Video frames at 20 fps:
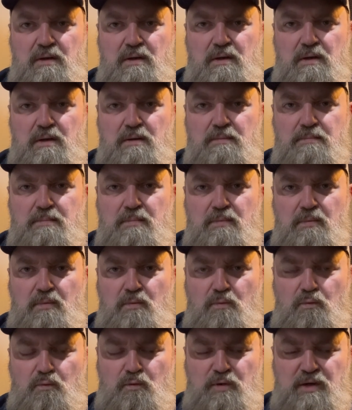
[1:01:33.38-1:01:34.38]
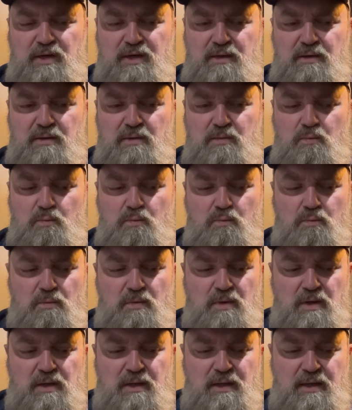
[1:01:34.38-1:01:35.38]
uh, written
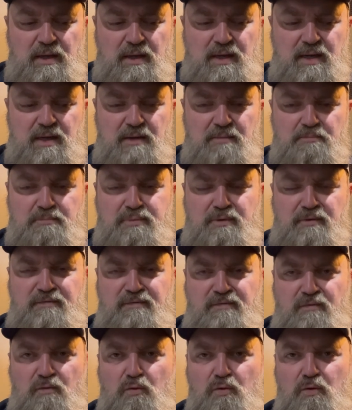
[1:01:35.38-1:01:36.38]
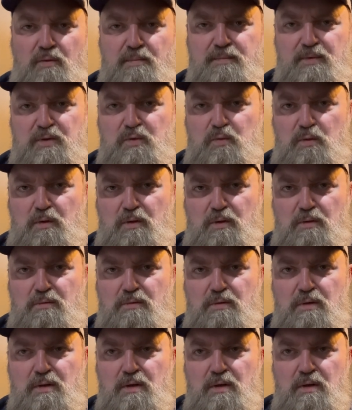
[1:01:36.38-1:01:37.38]
and performed will